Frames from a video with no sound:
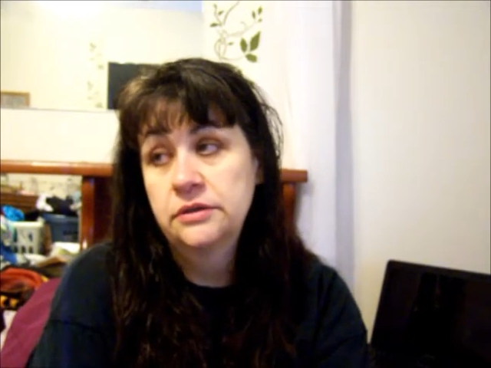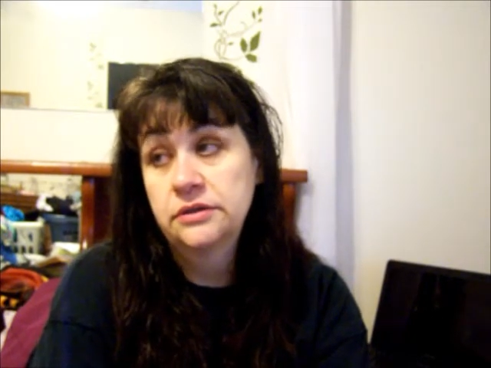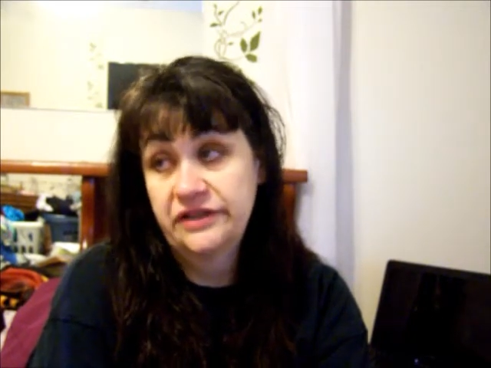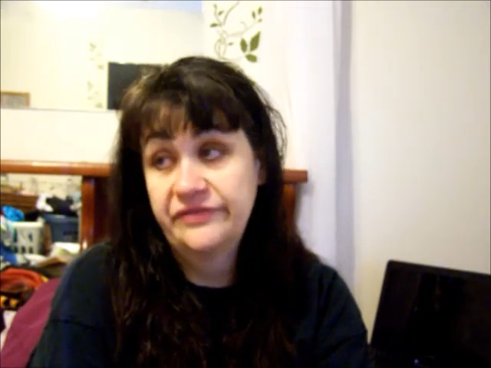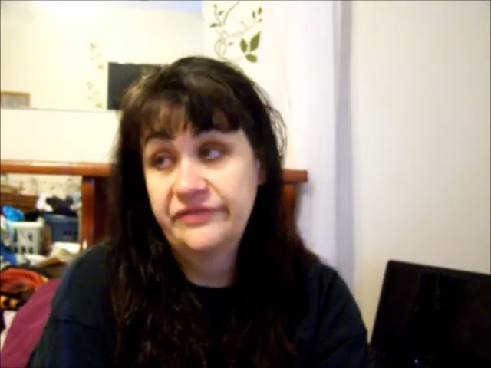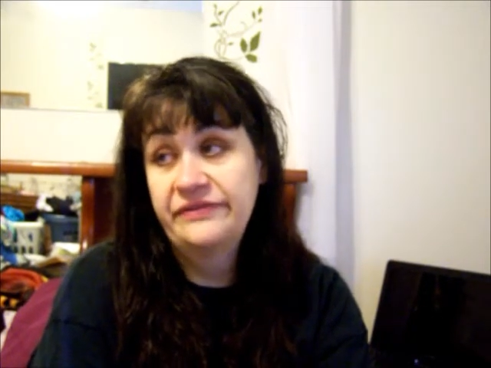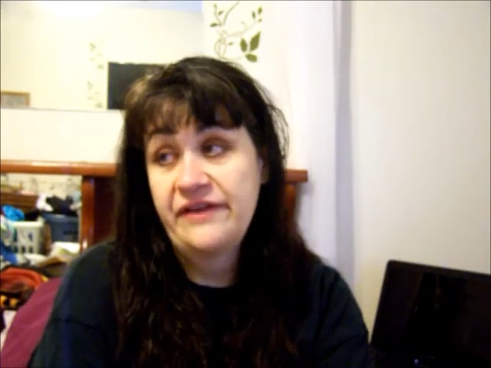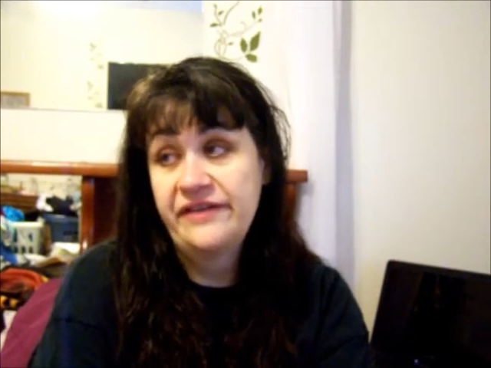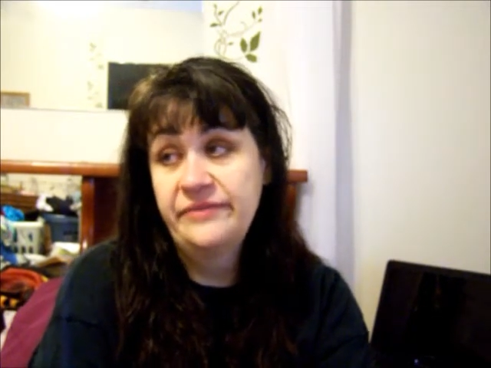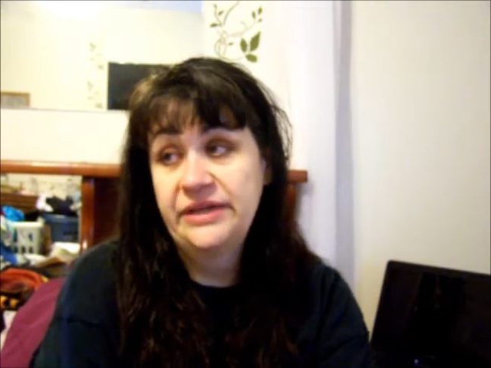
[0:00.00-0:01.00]
Give me
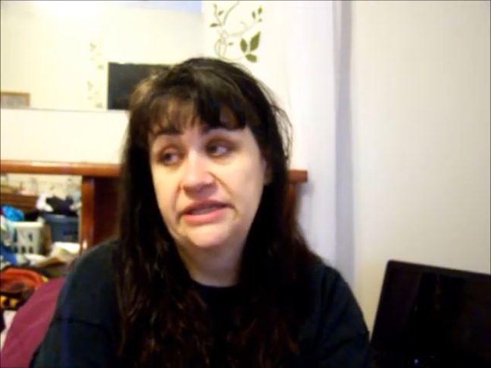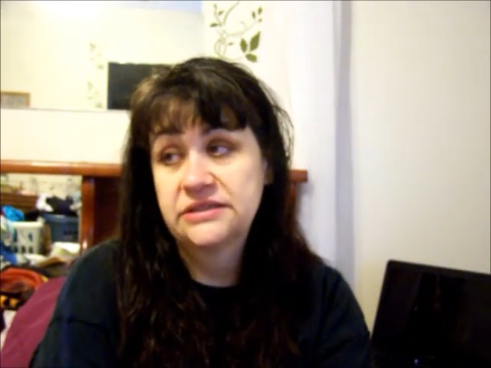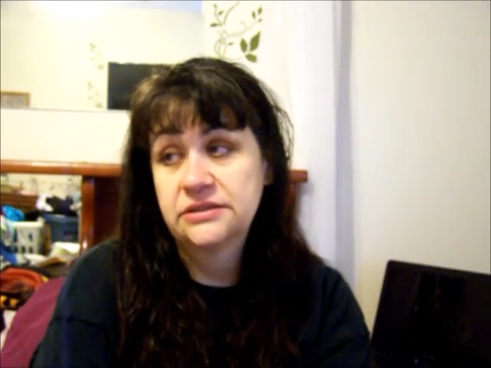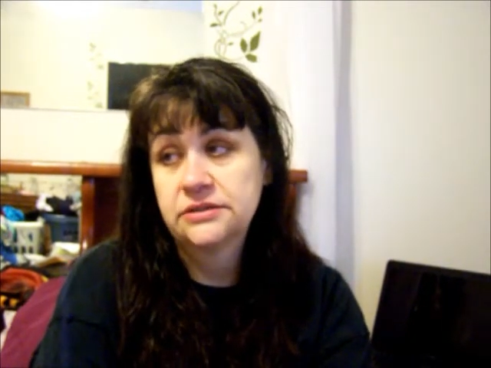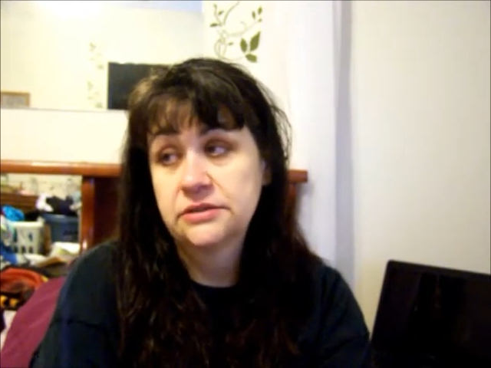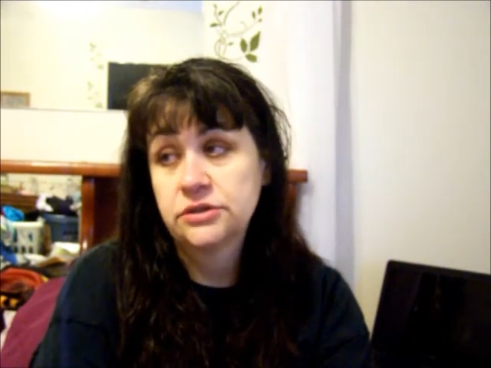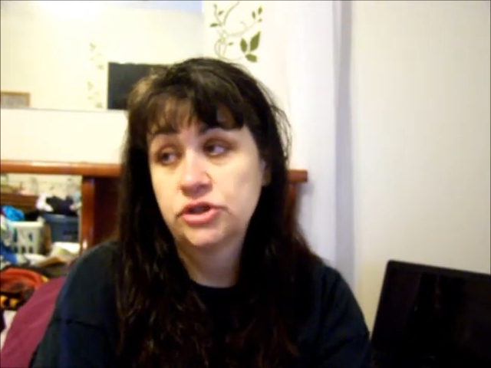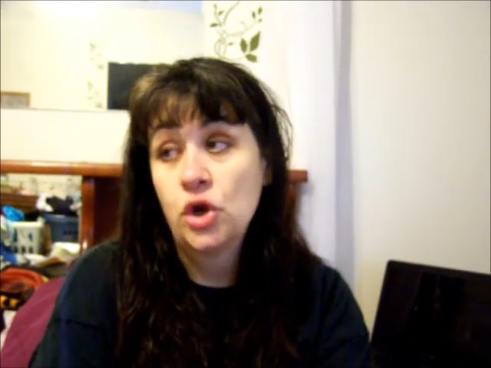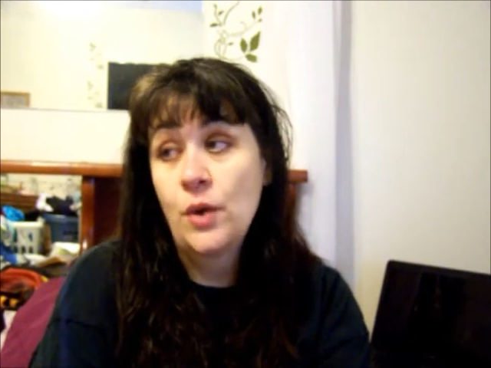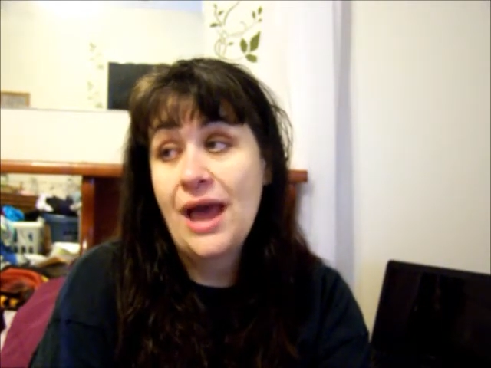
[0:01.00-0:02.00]
5 minutes.
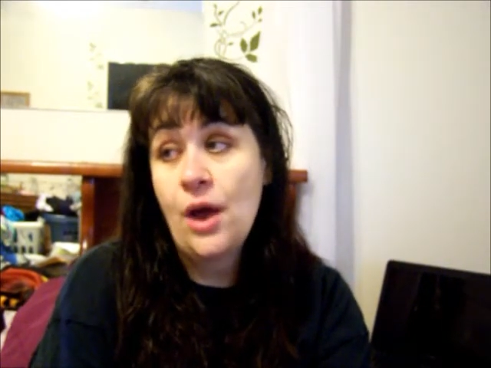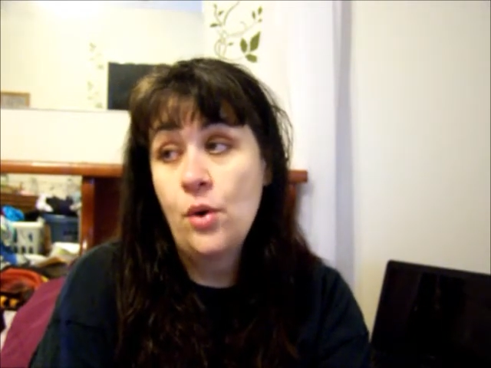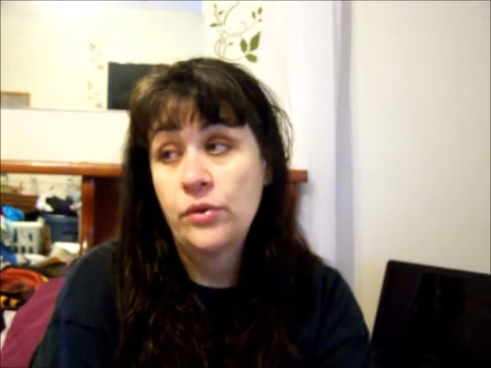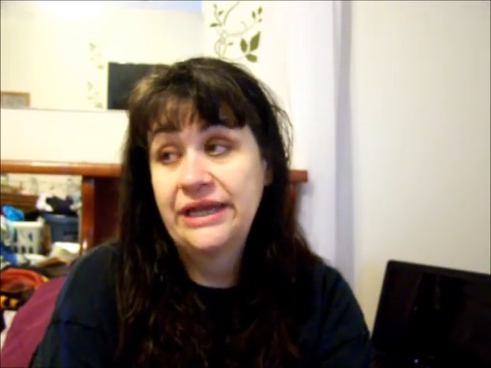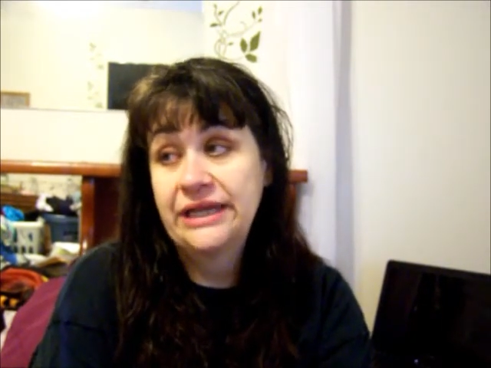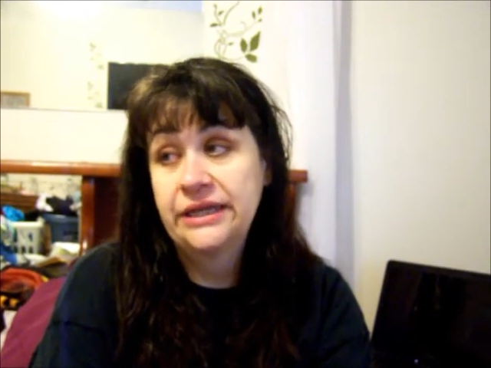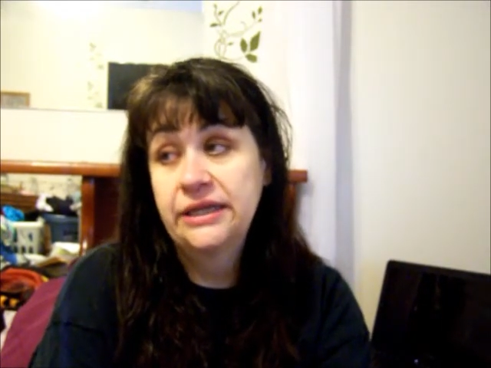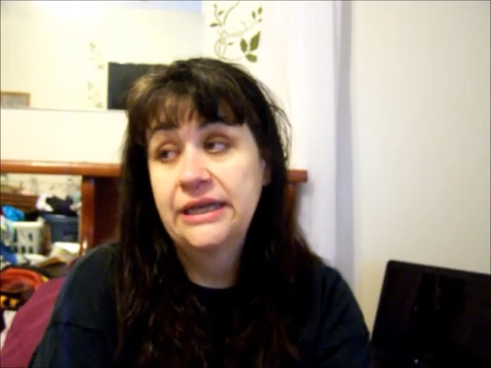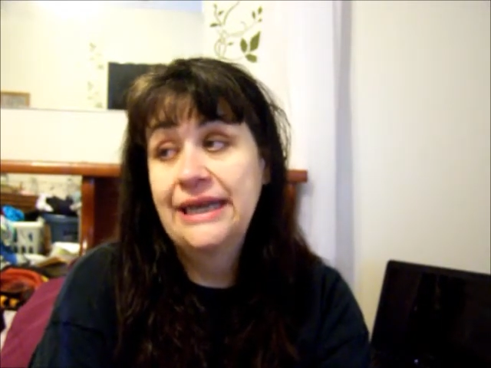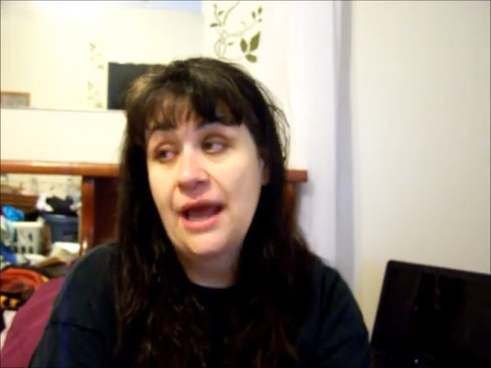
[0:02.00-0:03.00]
Go out, Lydia,
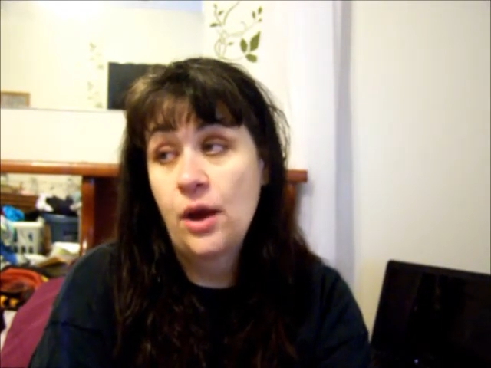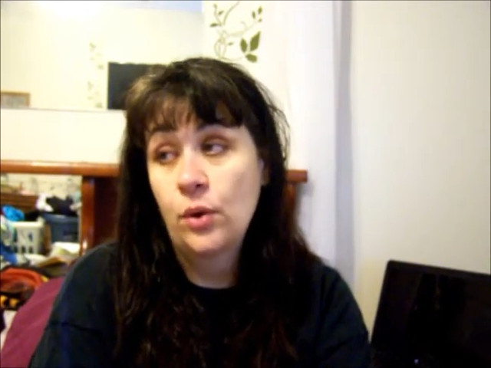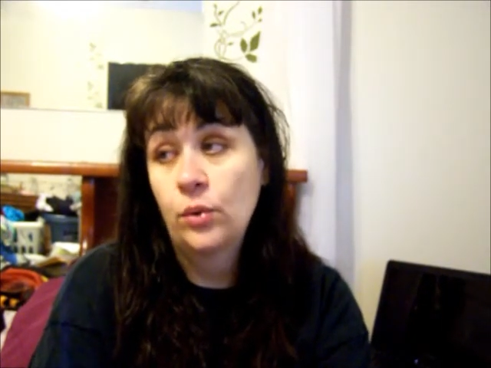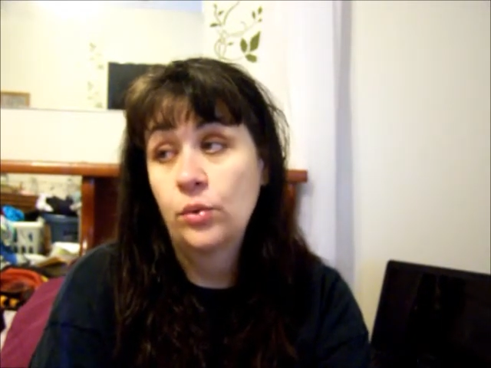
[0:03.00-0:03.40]
now.